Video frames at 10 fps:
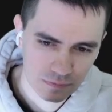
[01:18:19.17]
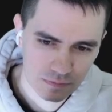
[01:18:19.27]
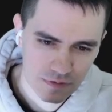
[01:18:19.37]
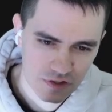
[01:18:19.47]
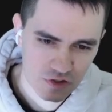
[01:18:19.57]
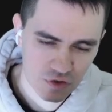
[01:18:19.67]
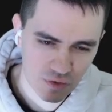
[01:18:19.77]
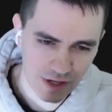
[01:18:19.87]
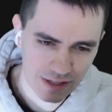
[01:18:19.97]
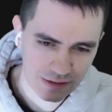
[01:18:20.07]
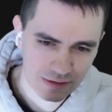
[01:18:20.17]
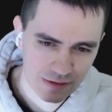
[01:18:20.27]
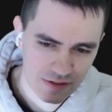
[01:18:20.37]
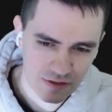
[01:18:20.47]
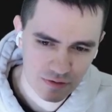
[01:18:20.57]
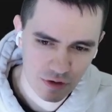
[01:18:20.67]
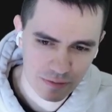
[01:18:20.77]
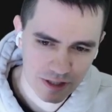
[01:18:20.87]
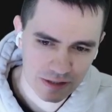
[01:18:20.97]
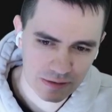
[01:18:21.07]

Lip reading: string as our format.